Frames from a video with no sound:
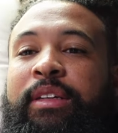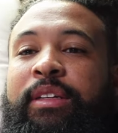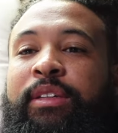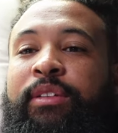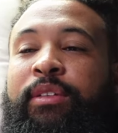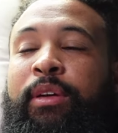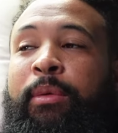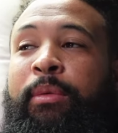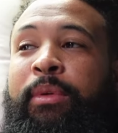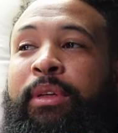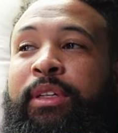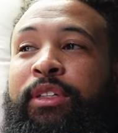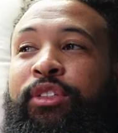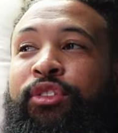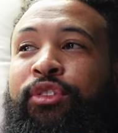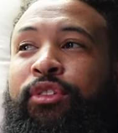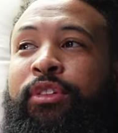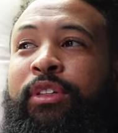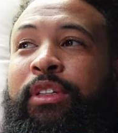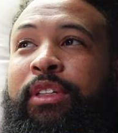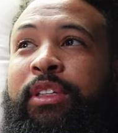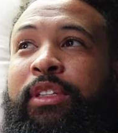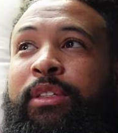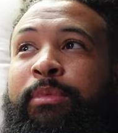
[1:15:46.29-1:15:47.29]
So I'm gonna
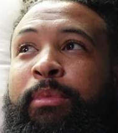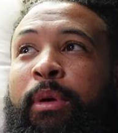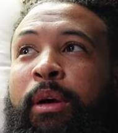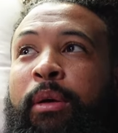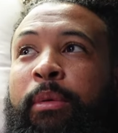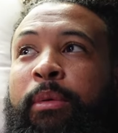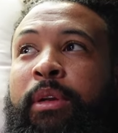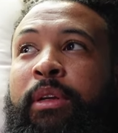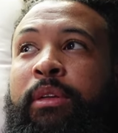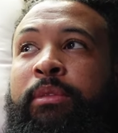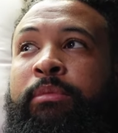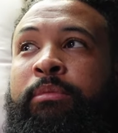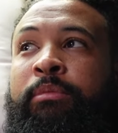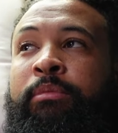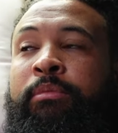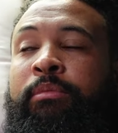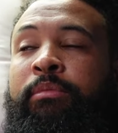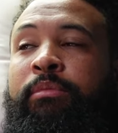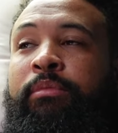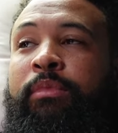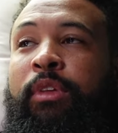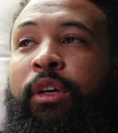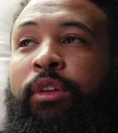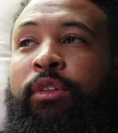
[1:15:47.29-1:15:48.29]
enjoy this moment
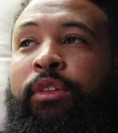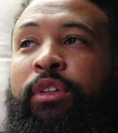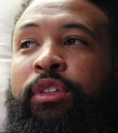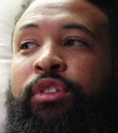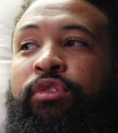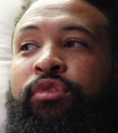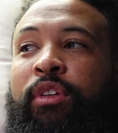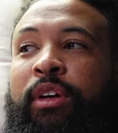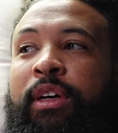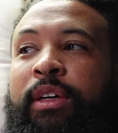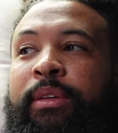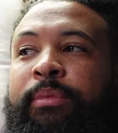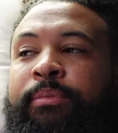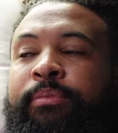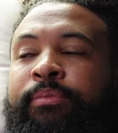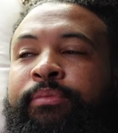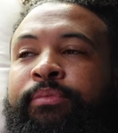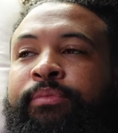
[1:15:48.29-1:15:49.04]
on this train